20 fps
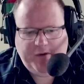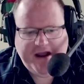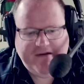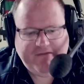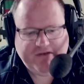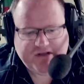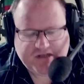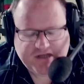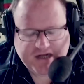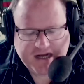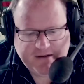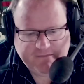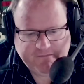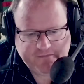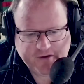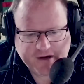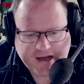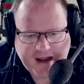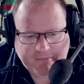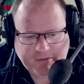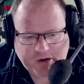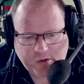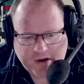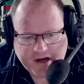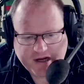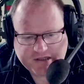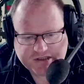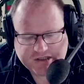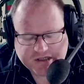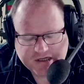We haven't seen him for a couple of
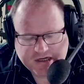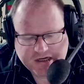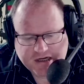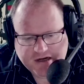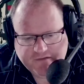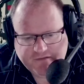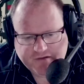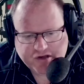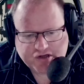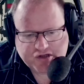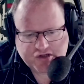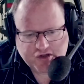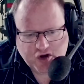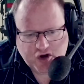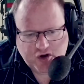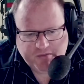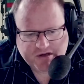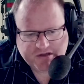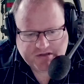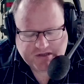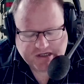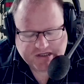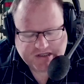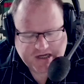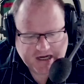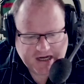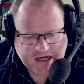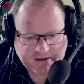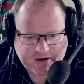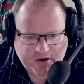weeks for the Storm. Is
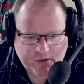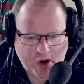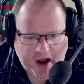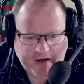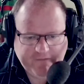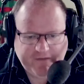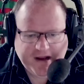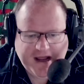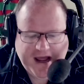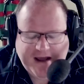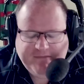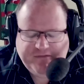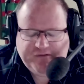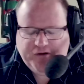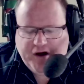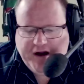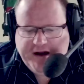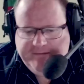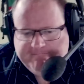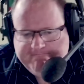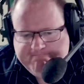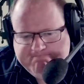he going to be right for Game 3?